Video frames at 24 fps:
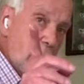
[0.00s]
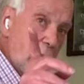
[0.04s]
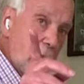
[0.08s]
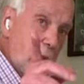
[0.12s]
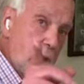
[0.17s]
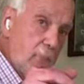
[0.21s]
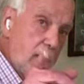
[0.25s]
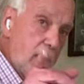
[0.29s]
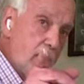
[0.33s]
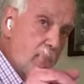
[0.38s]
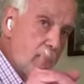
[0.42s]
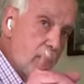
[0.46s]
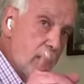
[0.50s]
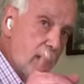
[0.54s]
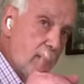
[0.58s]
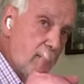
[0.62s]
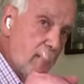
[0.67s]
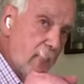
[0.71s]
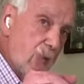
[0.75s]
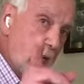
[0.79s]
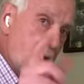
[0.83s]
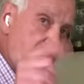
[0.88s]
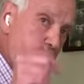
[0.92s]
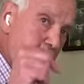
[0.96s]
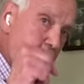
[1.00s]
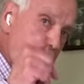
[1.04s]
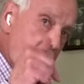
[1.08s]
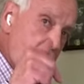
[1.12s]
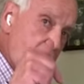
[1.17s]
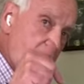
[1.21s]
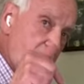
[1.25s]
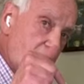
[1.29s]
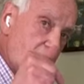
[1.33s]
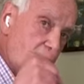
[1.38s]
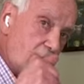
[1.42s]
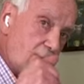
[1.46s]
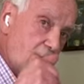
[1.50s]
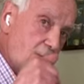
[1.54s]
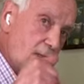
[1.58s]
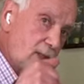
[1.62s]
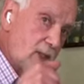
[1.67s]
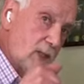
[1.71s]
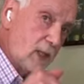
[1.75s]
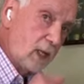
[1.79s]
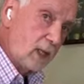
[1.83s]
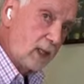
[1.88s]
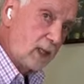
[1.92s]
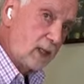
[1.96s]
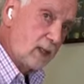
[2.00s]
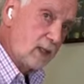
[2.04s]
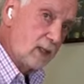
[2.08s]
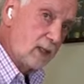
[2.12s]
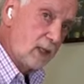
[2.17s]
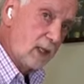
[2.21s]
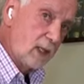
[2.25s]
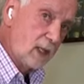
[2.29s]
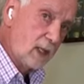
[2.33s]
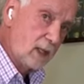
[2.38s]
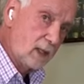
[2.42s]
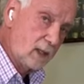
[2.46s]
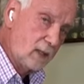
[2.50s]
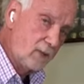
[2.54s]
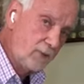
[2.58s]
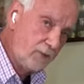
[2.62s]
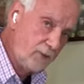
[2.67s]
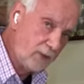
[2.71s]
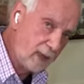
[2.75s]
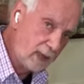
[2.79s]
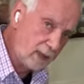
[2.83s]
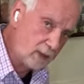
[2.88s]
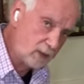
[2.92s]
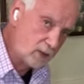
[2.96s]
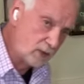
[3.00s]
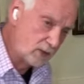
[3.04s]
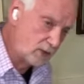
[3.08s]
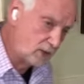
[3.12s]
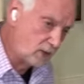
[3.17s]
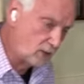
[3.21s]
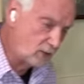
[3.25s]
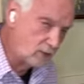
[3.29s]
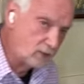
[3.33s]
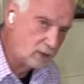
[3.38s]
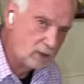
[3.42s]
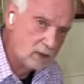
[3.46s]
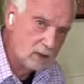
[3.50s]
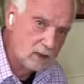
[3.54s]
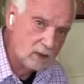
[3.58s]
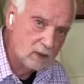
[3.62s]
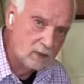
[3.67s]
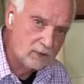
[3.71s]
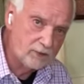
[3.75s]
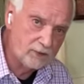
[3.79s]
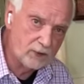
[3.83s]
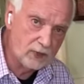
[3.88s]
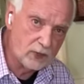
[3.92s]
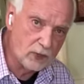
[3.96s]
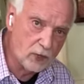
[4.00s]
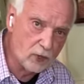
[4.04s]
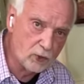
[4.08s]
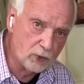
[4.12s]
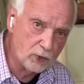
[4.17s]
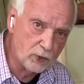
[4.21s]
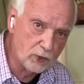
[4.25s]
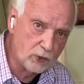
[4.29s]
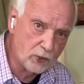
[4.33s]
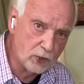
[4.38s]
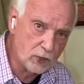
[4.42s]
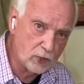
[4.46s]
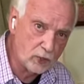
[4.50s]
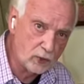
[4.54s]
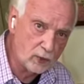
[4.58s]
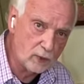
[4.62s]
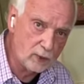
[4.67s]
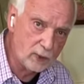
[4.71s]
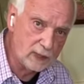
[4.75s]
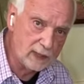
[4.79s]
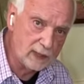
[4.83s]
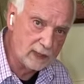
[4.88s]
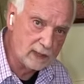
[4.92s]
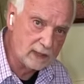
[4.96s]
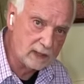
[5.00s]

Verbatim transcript: you didn't remind me. I got to check and see how the fennel's do. Finocchio in